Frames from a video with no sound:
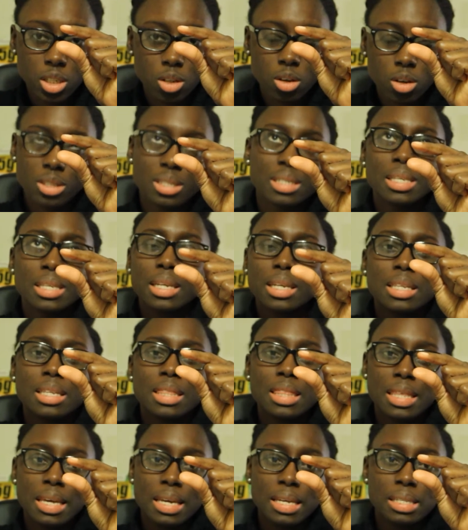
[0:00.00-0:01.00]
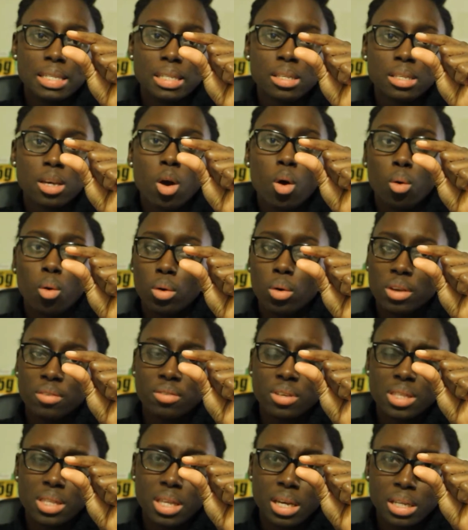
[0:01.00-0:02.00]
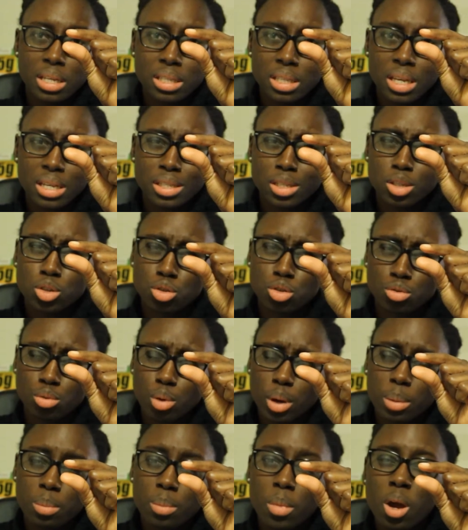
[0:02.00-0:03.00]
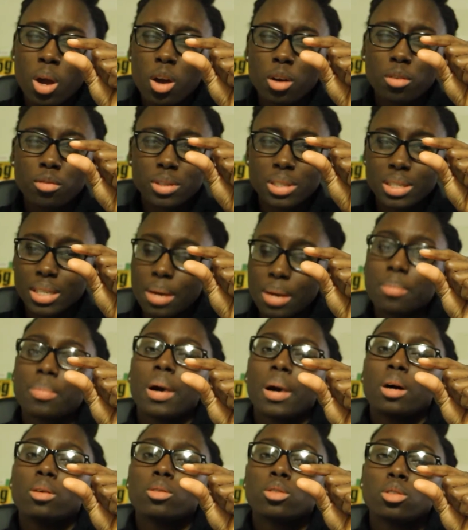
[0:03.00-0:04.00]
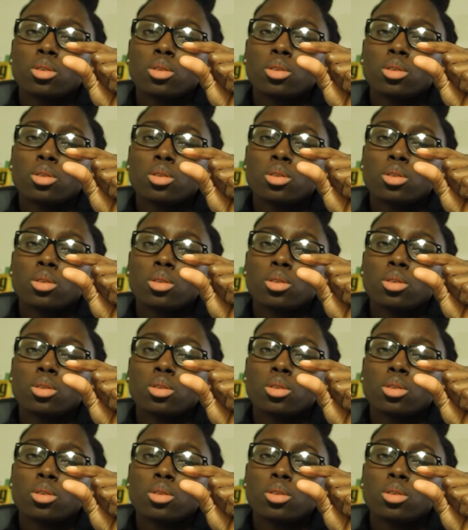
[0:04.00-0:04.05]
consider this or even this as a trim for £10.